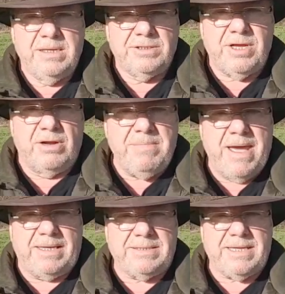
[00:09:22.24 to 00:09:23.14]
Tony
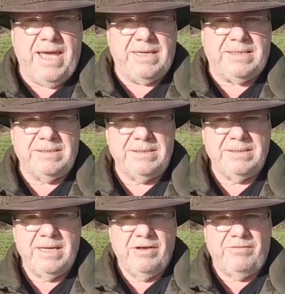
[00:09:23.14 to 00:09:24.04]
Meggs, the head,
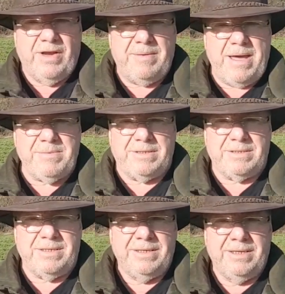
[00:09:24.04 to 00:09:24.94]
Philip Hammond,
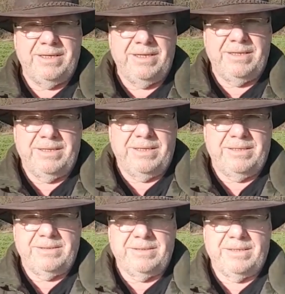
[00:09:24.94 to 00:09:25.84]

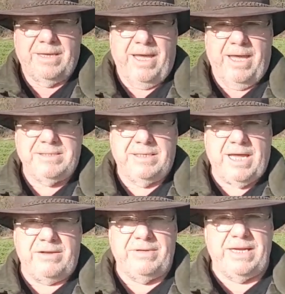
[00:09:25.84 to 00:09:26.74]
and
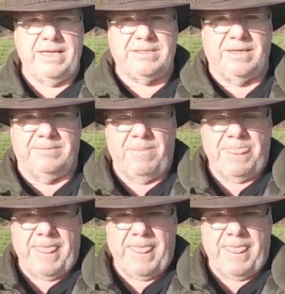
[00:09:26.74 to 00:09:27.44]
David Lidington.